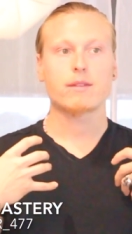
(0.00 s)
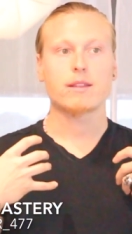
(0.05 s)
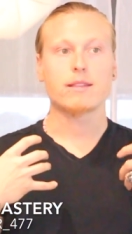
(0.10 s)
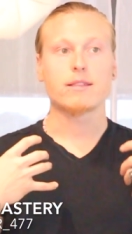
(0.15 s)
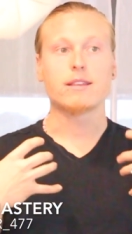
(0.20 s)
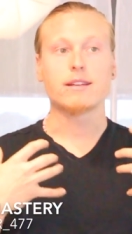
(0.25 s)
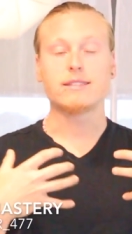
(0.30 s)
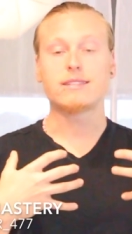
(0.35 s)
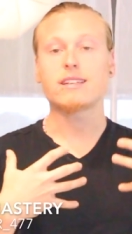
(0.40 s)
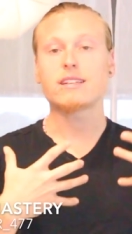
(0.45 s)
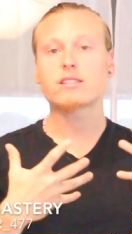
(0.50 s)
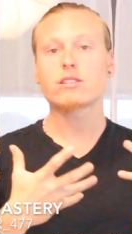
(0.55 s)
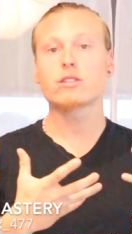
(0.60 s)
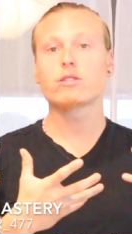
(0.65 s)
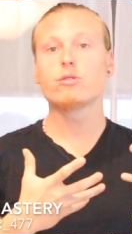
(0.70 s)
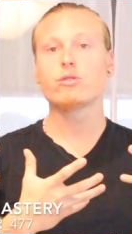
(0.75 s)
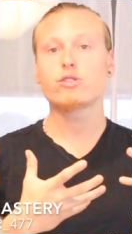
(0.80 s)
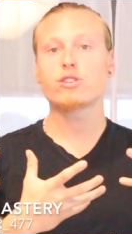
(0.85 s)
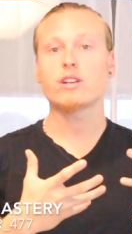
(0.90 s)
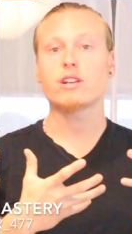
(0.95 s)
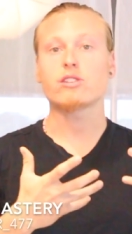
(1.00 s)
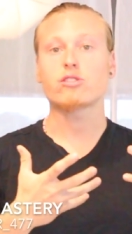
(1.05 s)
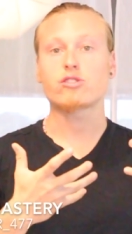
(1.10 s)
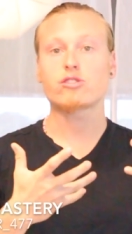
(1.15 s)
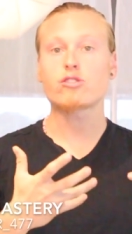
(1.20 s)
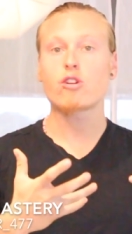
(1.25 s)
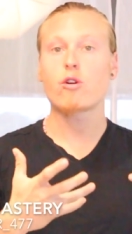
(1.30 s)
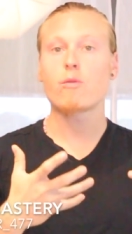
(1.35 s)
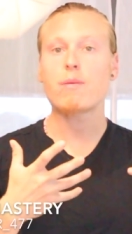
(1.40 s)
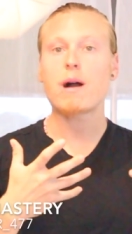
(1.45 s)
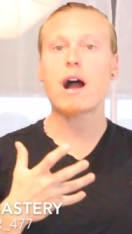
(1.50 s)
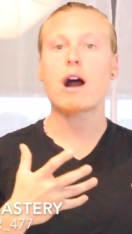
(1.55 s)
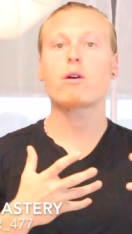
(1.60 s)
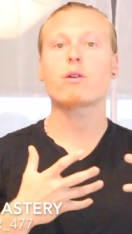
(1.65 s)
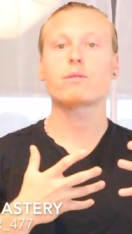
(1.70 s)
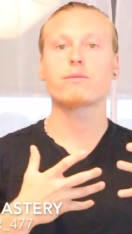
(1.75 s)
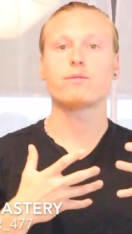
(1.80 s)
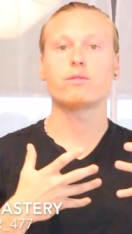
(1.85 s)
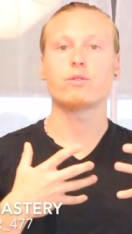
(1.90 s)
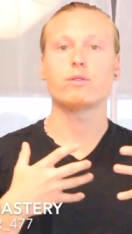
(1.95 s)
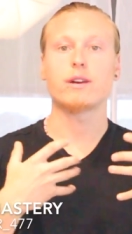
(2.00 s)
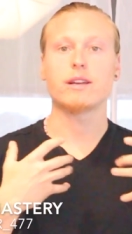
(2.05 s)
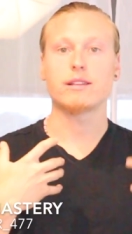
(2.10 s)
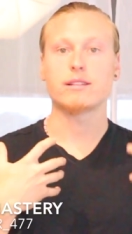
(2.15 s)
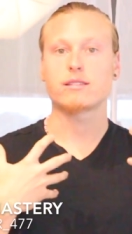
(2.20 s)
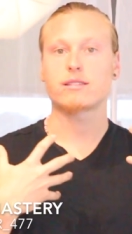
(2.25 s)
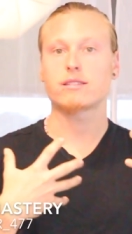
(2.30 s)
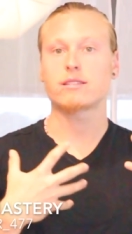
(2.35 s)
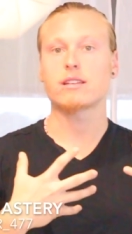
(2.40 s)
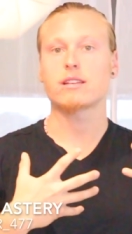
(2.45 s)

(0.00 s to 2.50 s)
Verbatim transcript: the dissolution is so powerful in